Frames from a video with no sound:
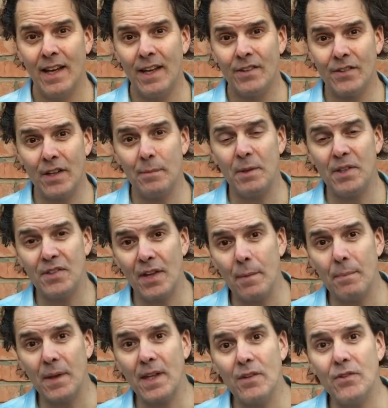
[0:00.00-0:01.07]
is going to be
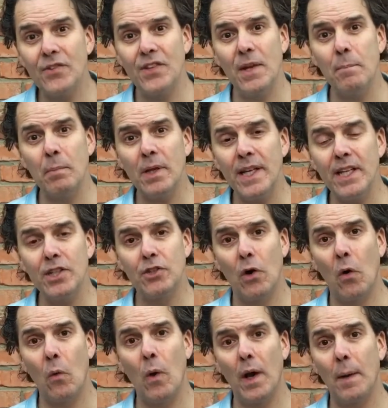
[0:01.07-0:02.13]
something you simply
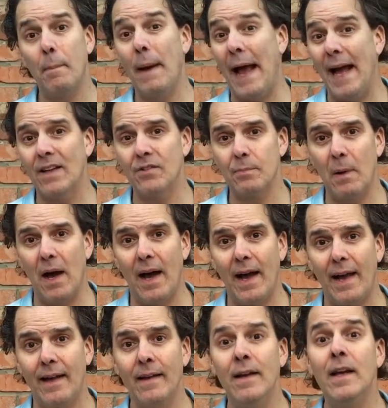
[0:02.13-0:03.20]
don't want to pass
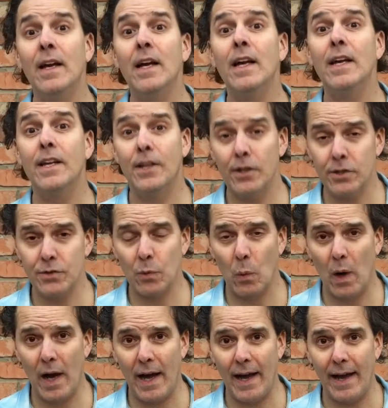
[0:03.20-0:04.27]
by. Here's
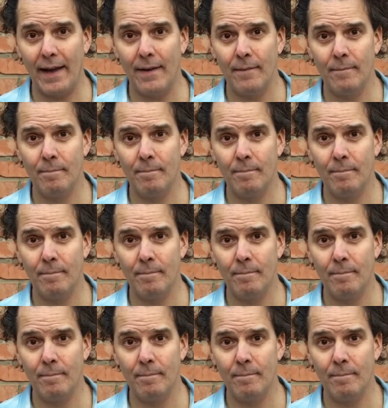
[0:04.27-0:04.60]
why.